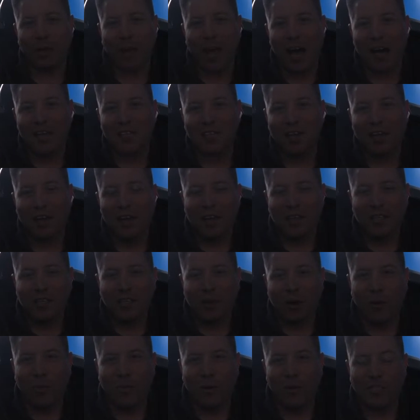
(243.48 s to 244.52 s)
a blast.
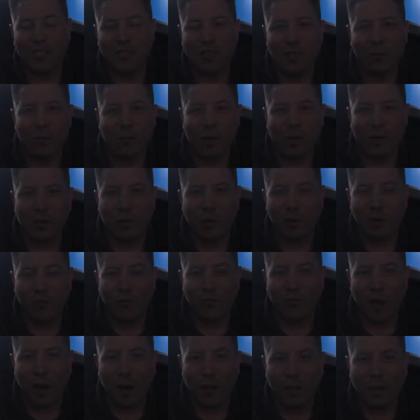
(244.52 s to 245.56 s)
So basically bring the whole
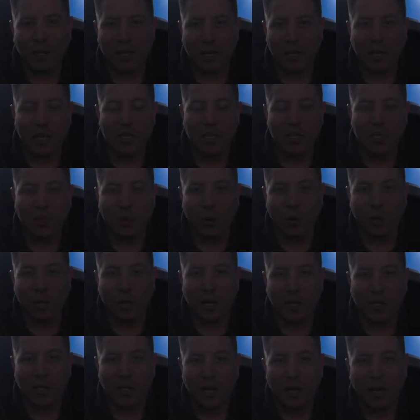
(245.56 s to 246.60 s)
family, enjoy
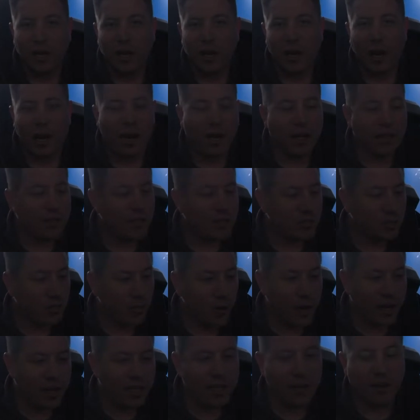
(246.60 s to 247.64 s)
it. This
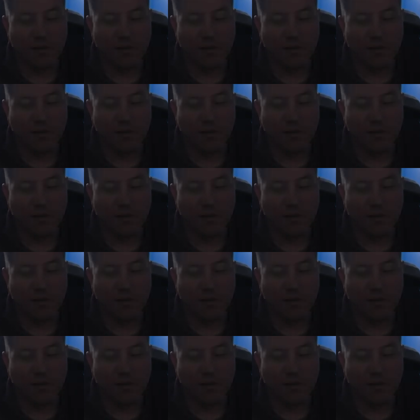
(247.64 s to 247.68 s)
ride